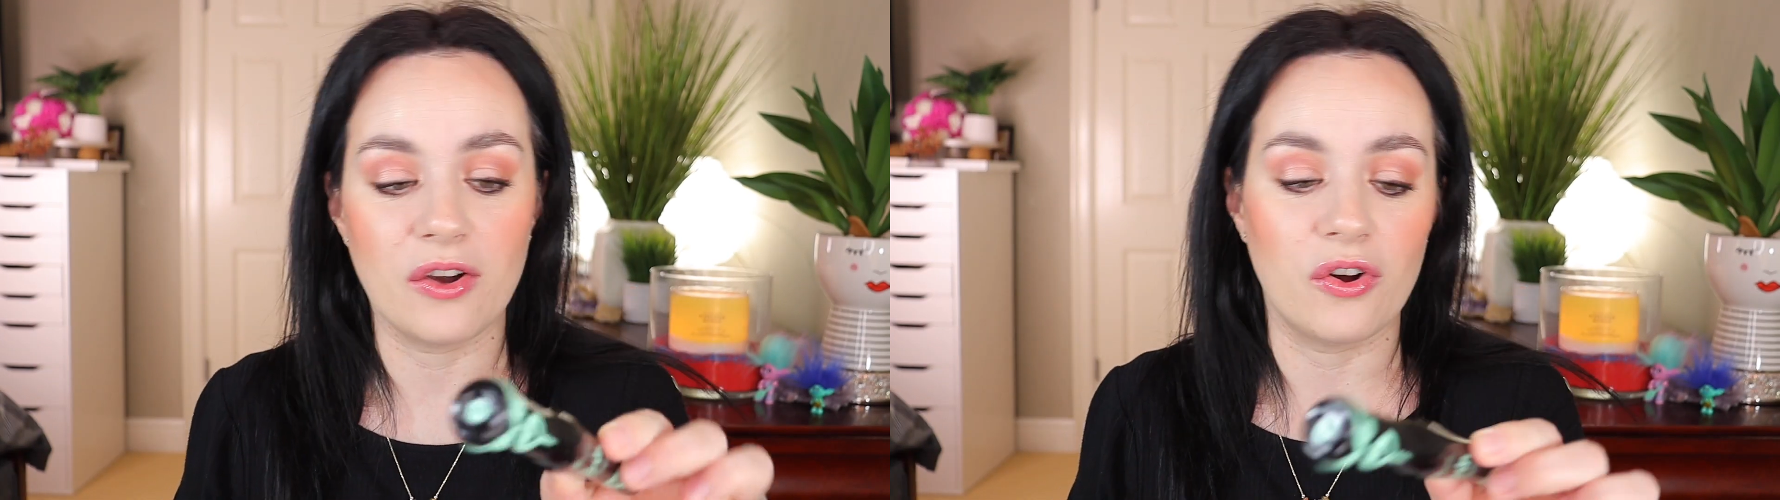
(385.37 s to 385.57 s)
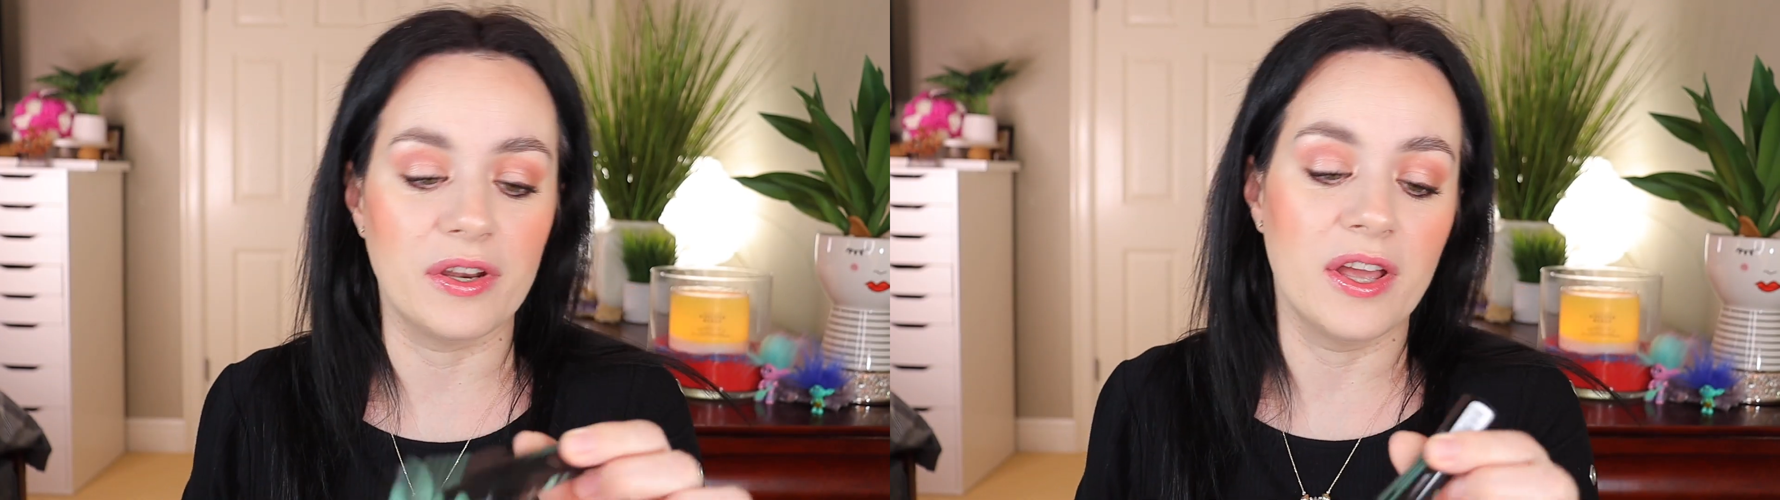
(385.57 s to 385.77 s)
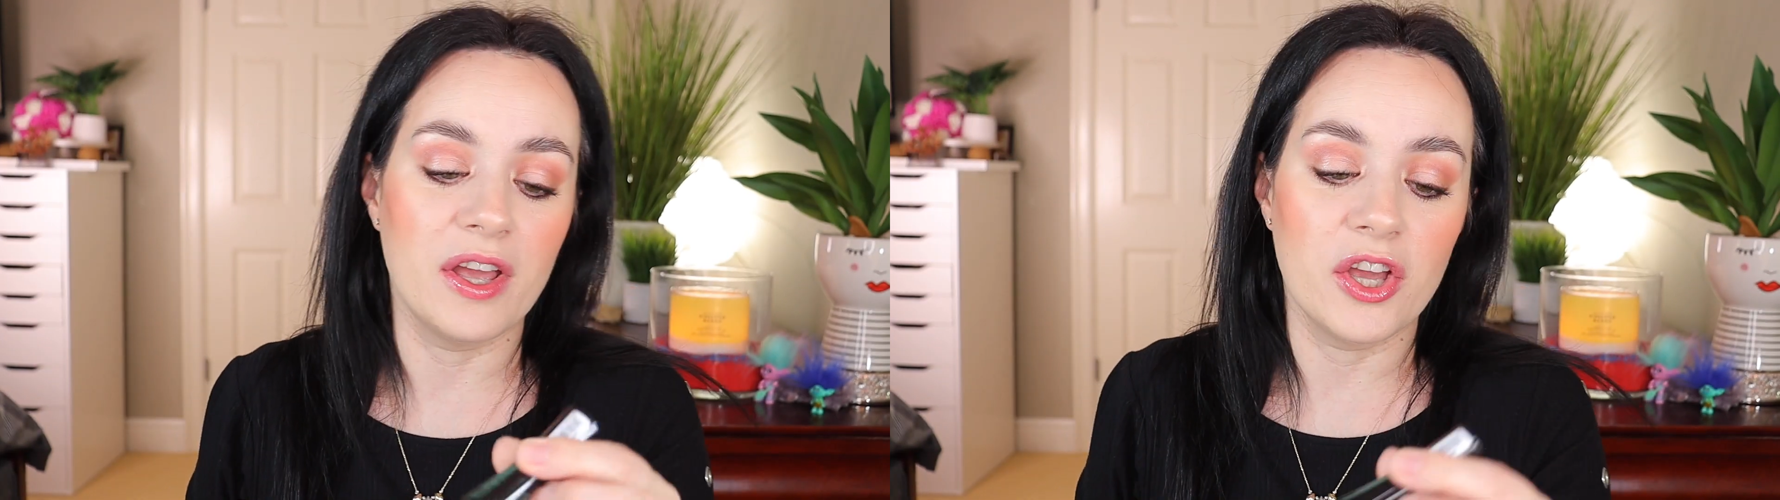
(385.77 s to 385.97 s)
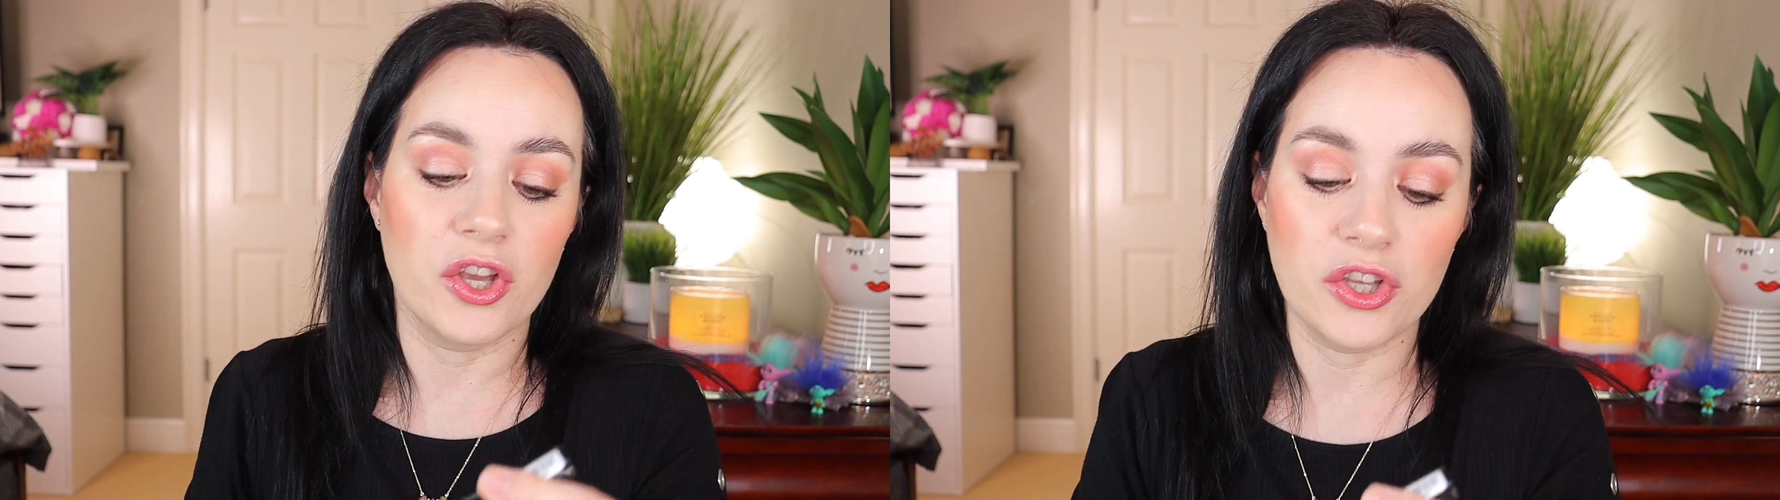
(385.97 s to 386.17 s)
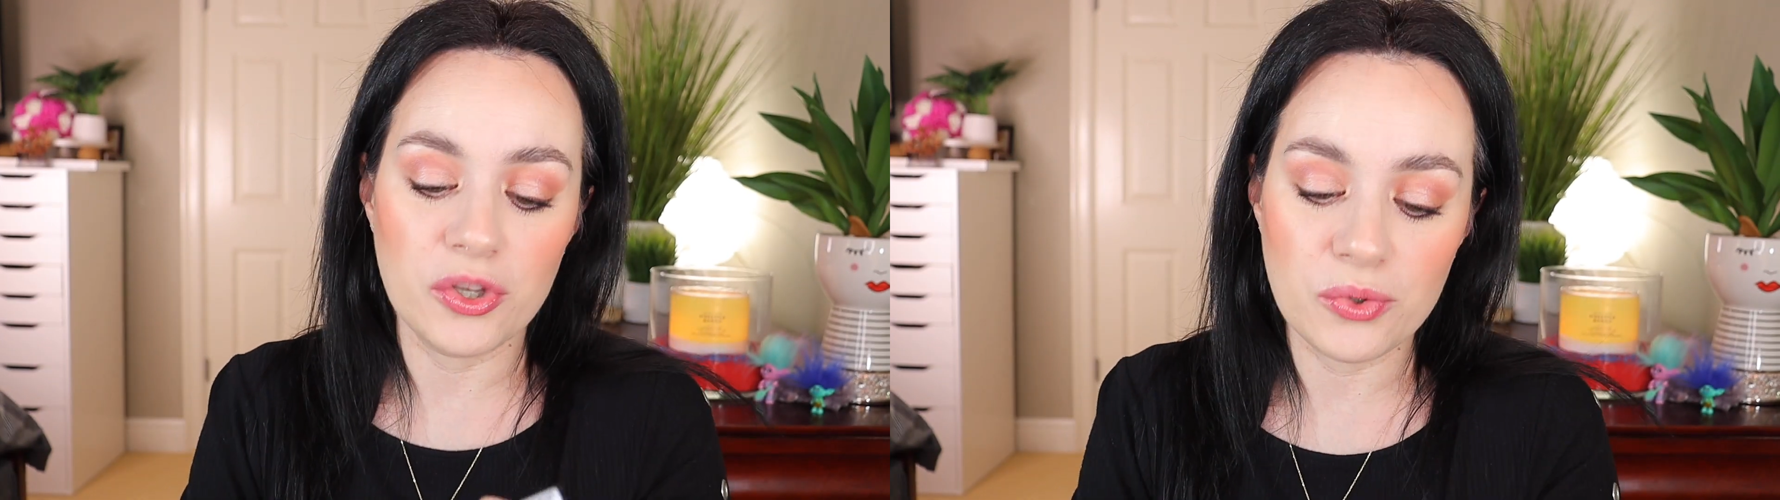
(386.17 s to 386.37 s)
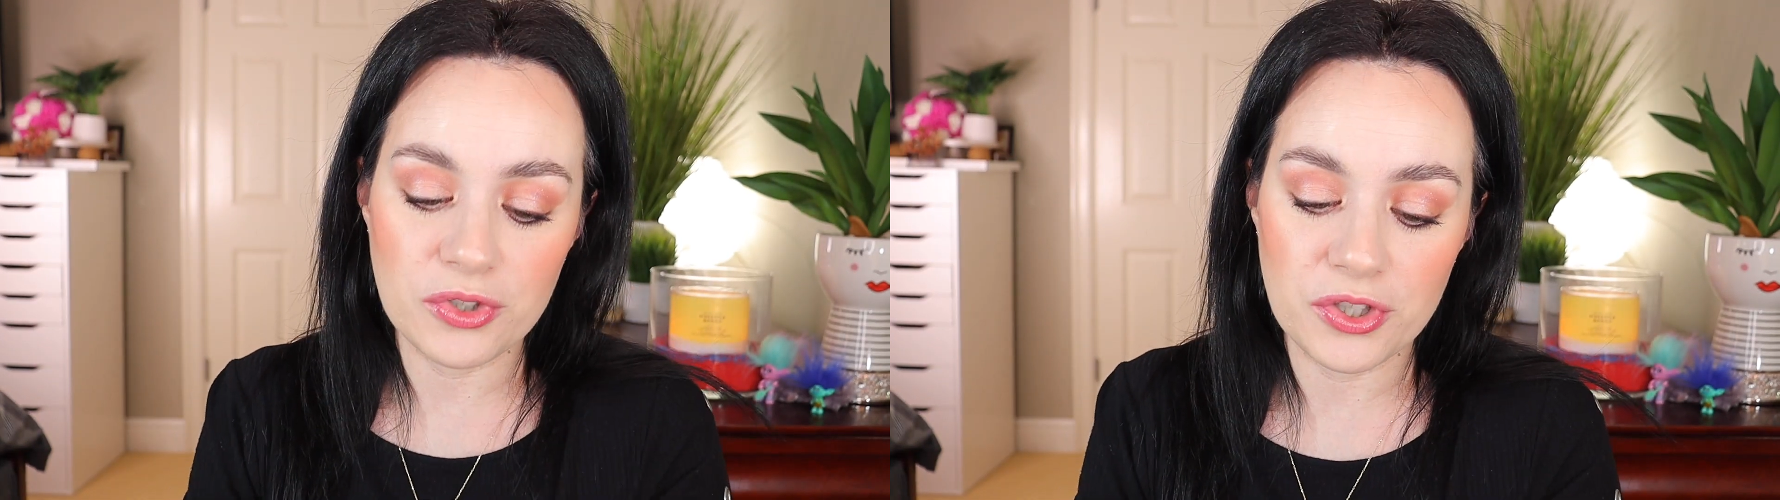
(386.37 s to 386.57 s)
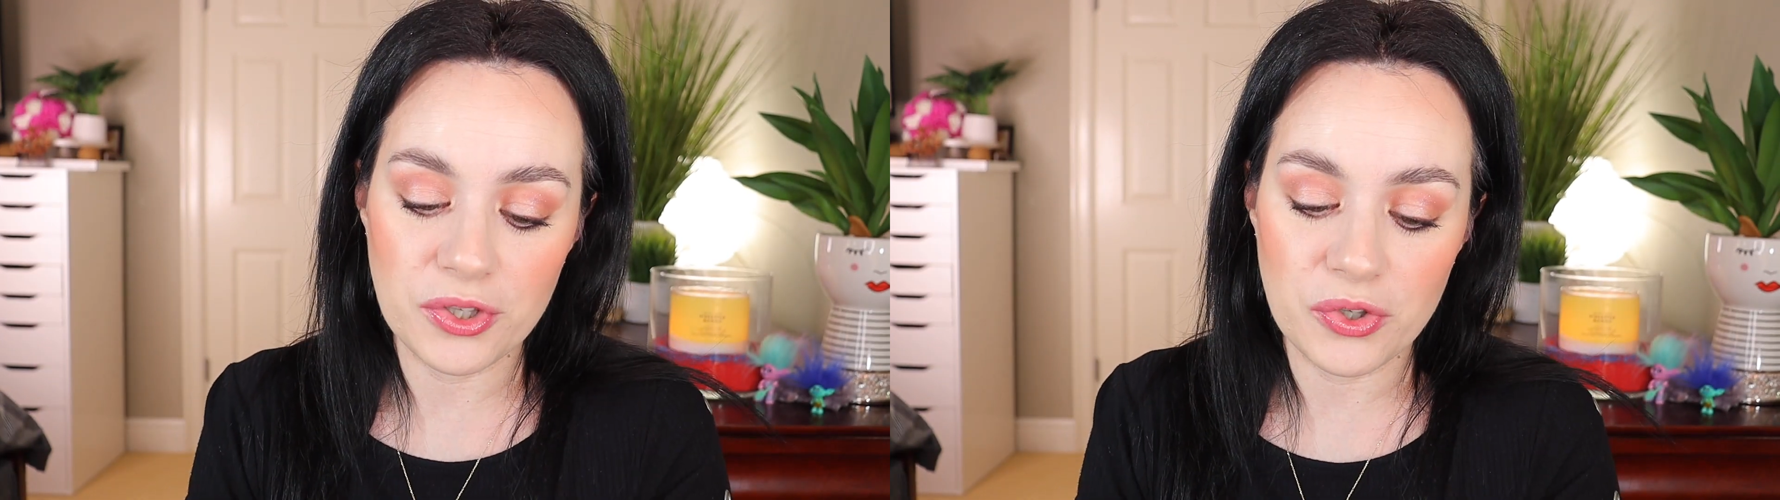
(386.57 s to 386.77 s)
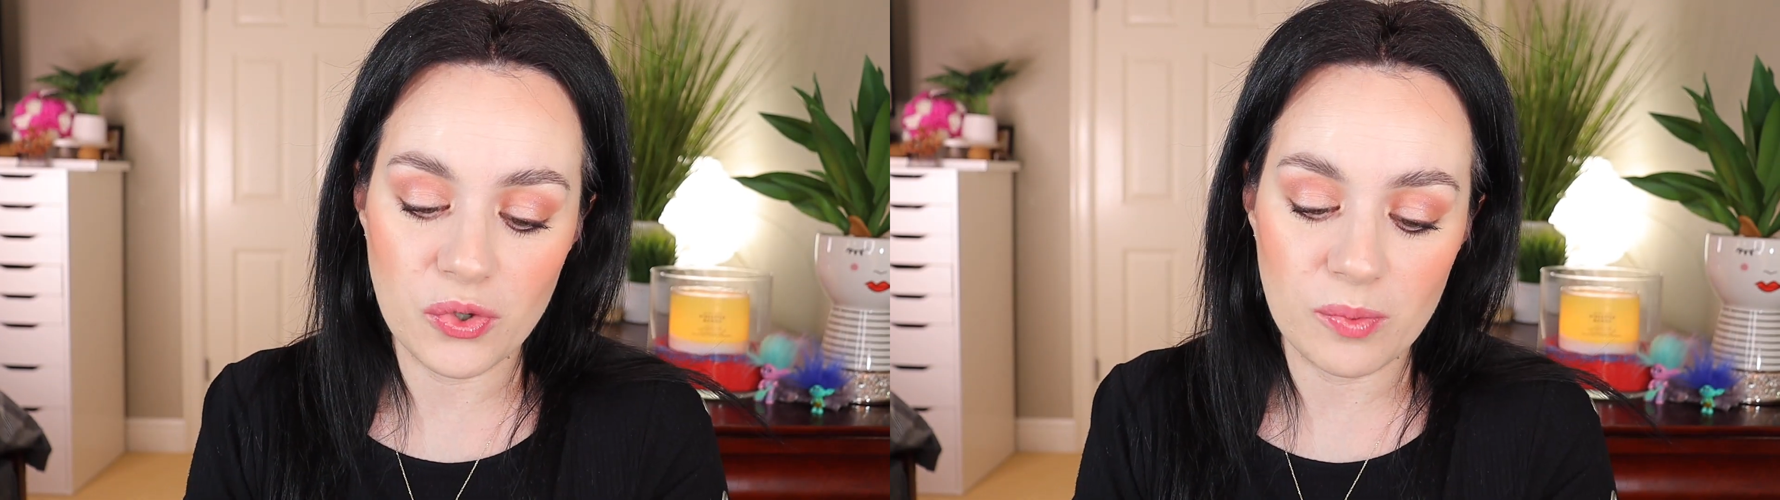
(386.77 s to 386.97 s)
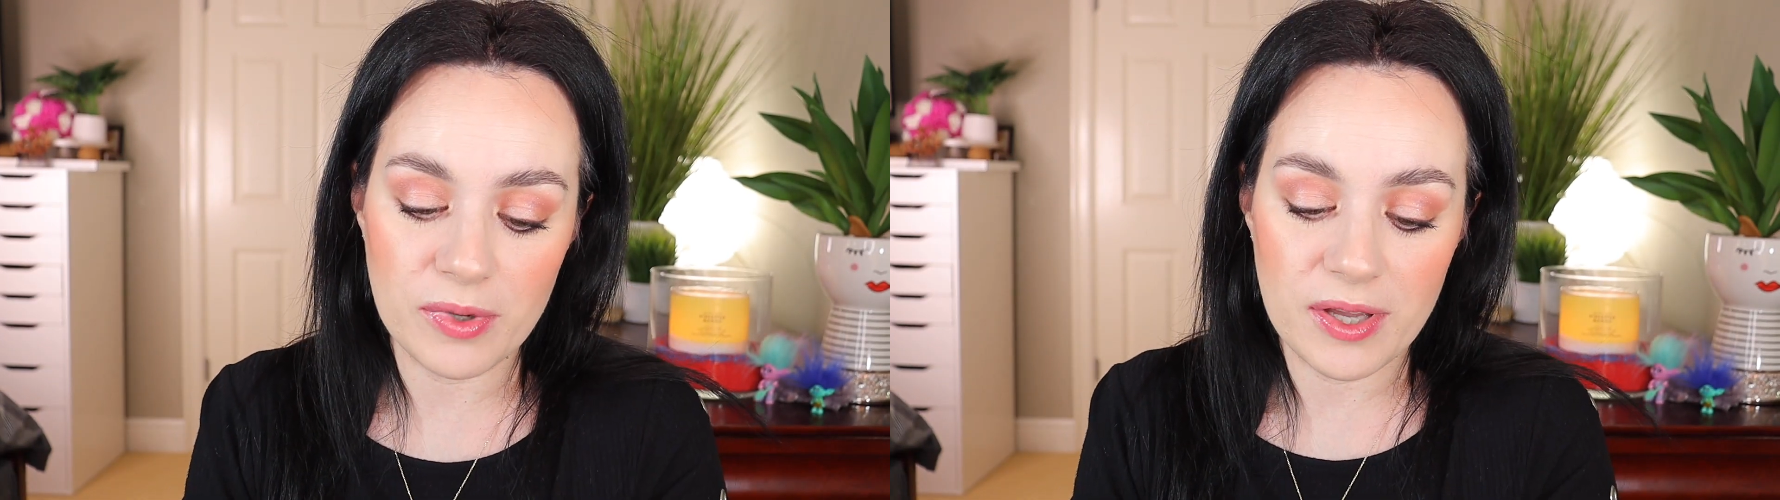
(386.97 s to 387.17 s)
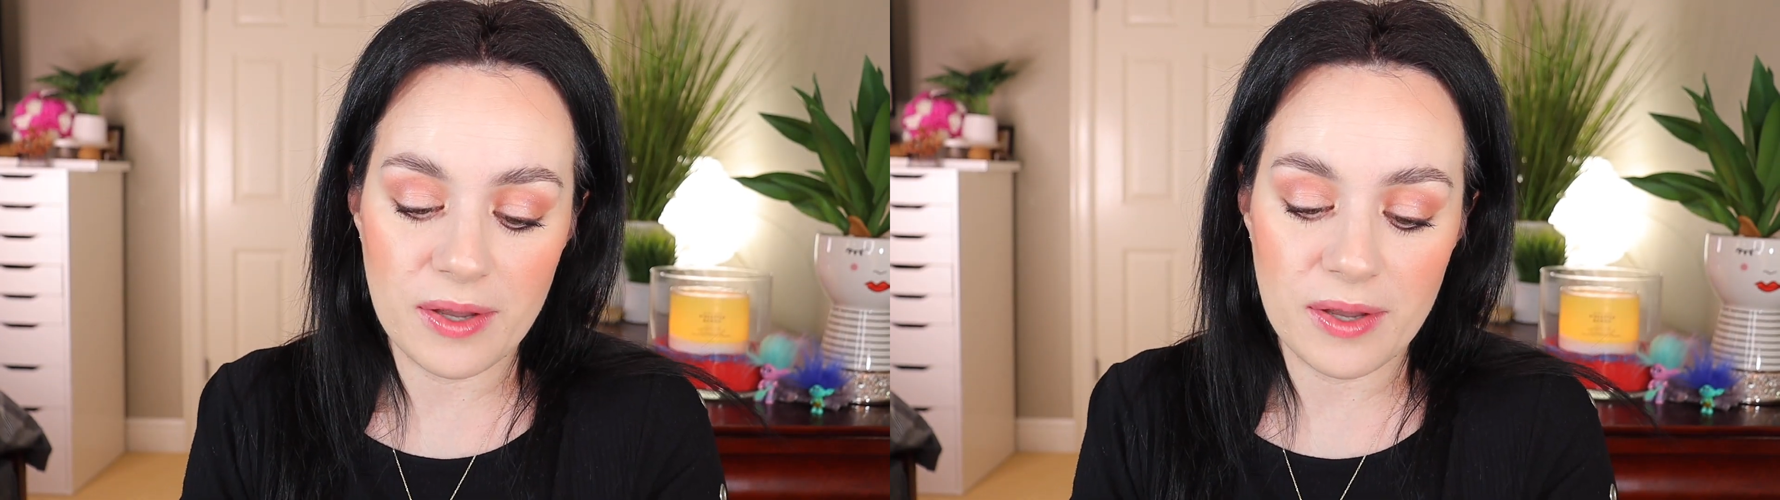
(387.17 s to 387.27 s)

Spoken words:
on YouTube,